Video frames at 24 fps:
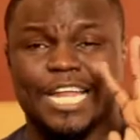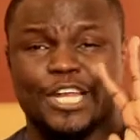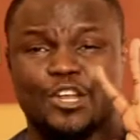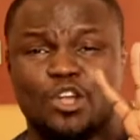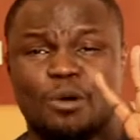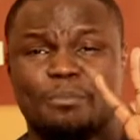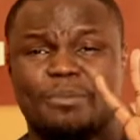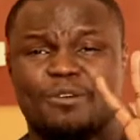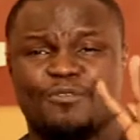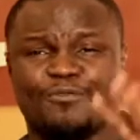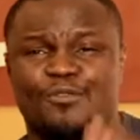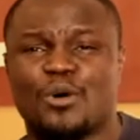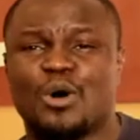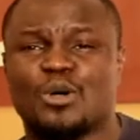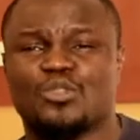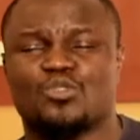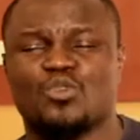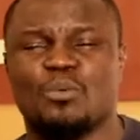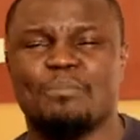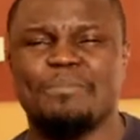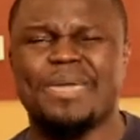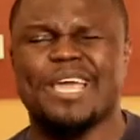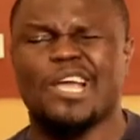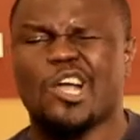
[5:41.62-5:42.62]
And number four,
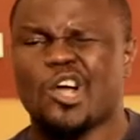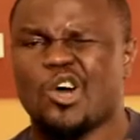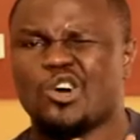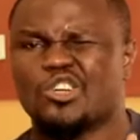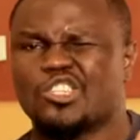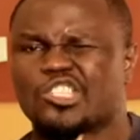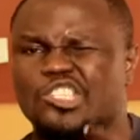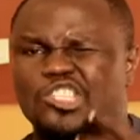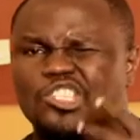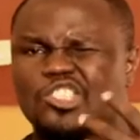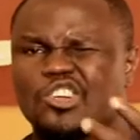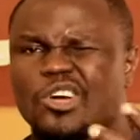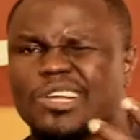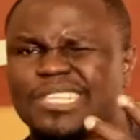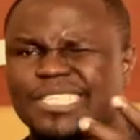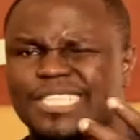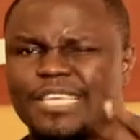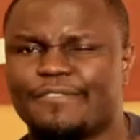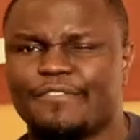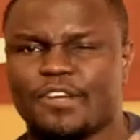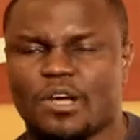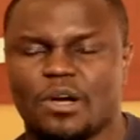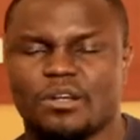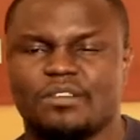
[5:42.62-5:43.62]
to make
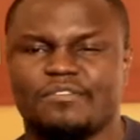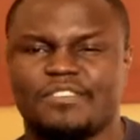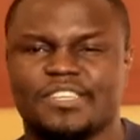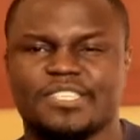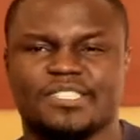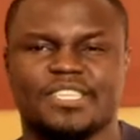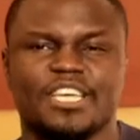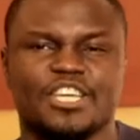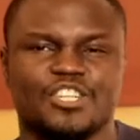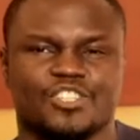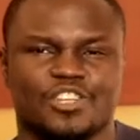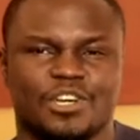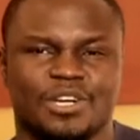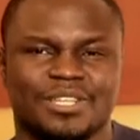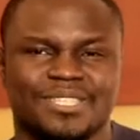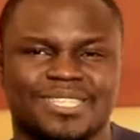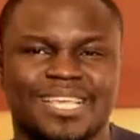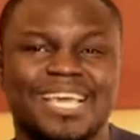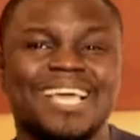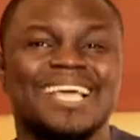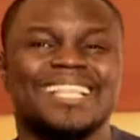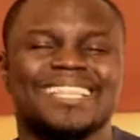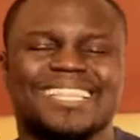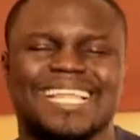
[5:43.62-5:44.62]
constructive
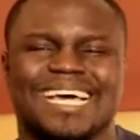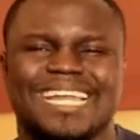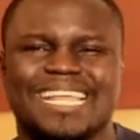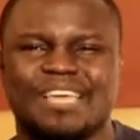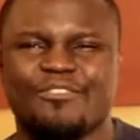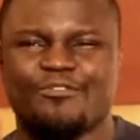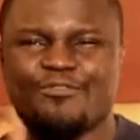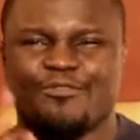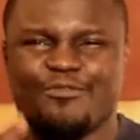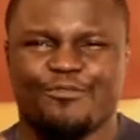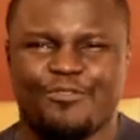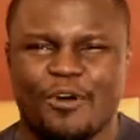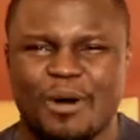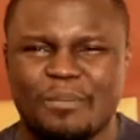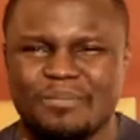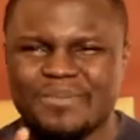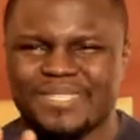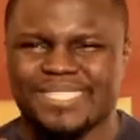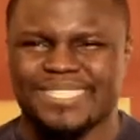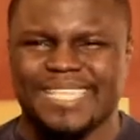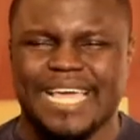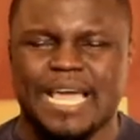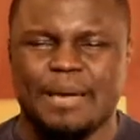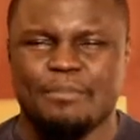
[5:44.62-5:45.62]
conversations that
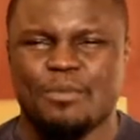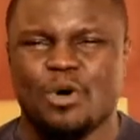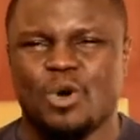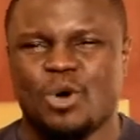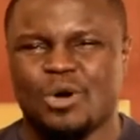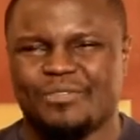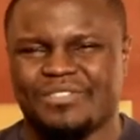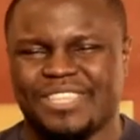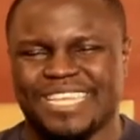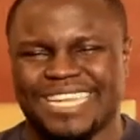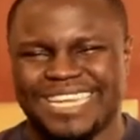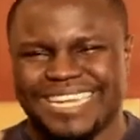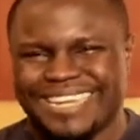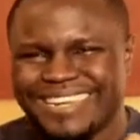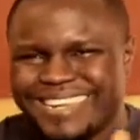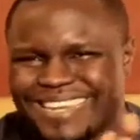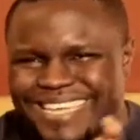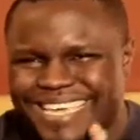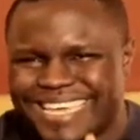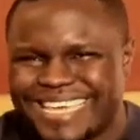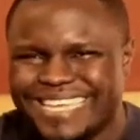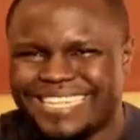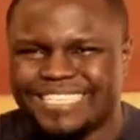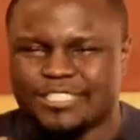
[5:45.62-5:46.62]
informs them of the
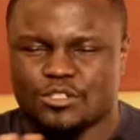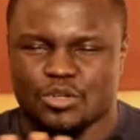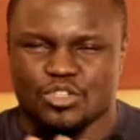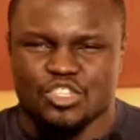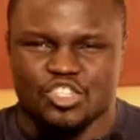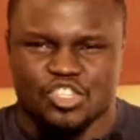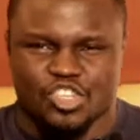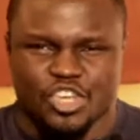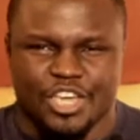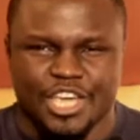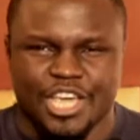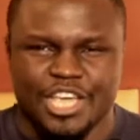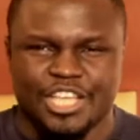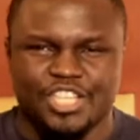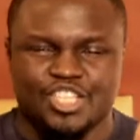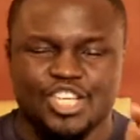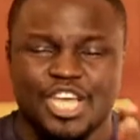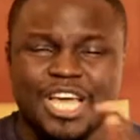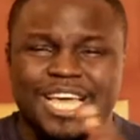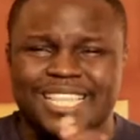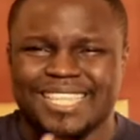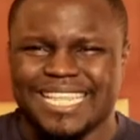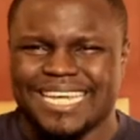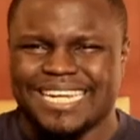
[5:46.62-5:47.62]
need to change,
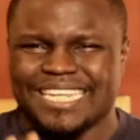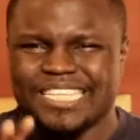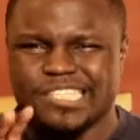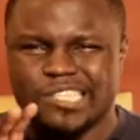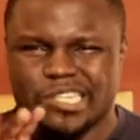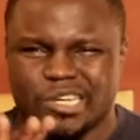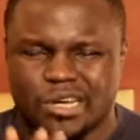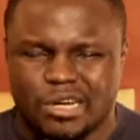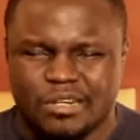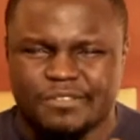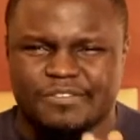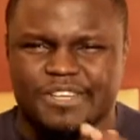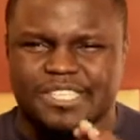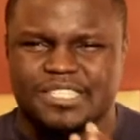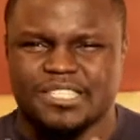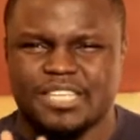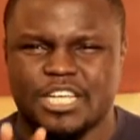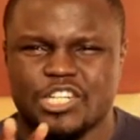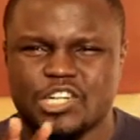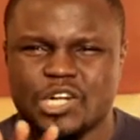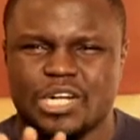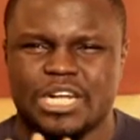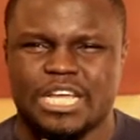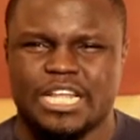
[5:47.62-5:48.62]
that is
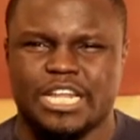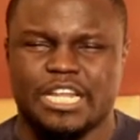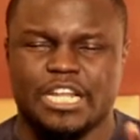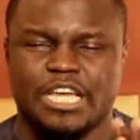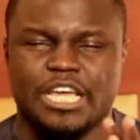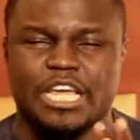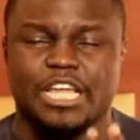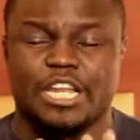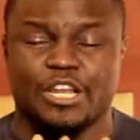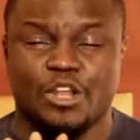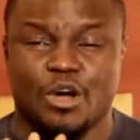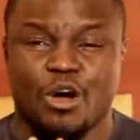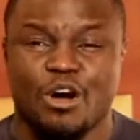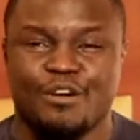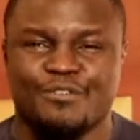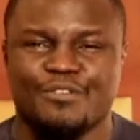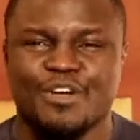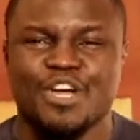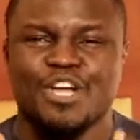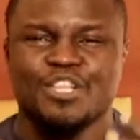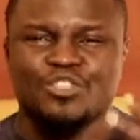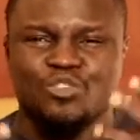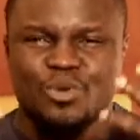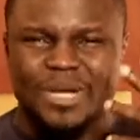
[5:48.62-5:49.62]
conversational
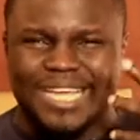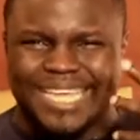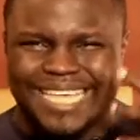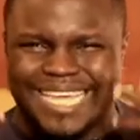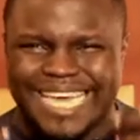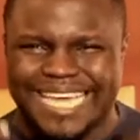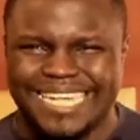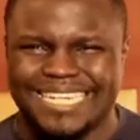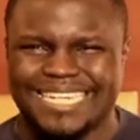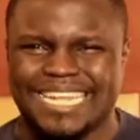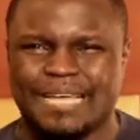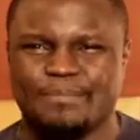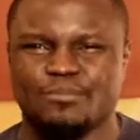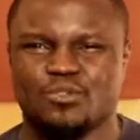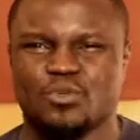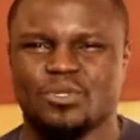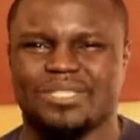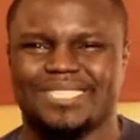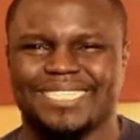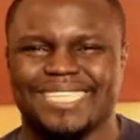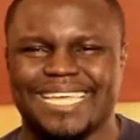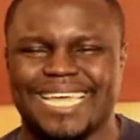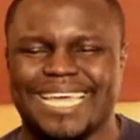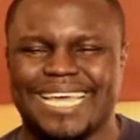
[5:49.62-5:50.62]
enough to get them
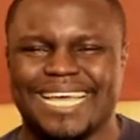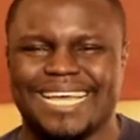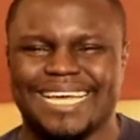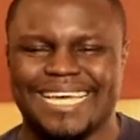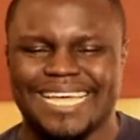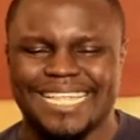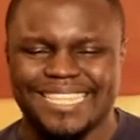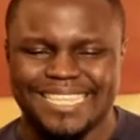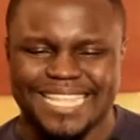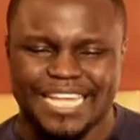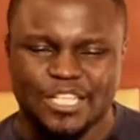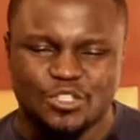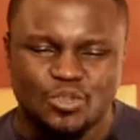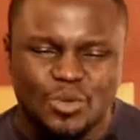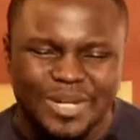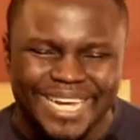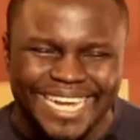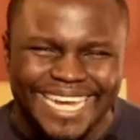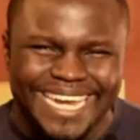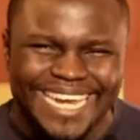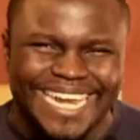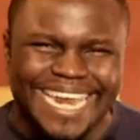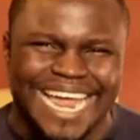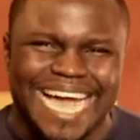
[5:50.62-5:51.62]
to think than to
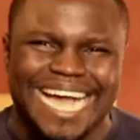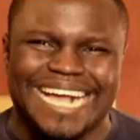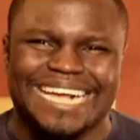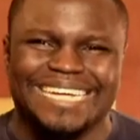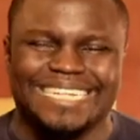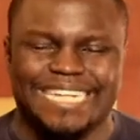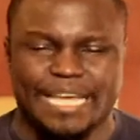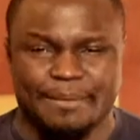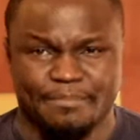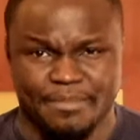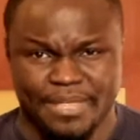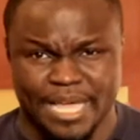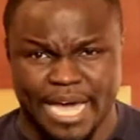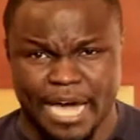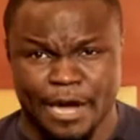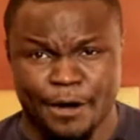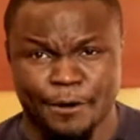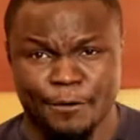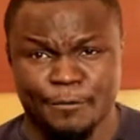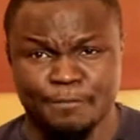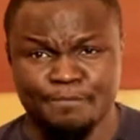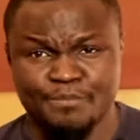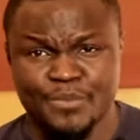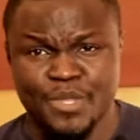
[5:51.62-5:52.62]
knock them
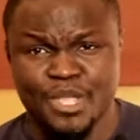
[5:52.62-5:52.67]
down.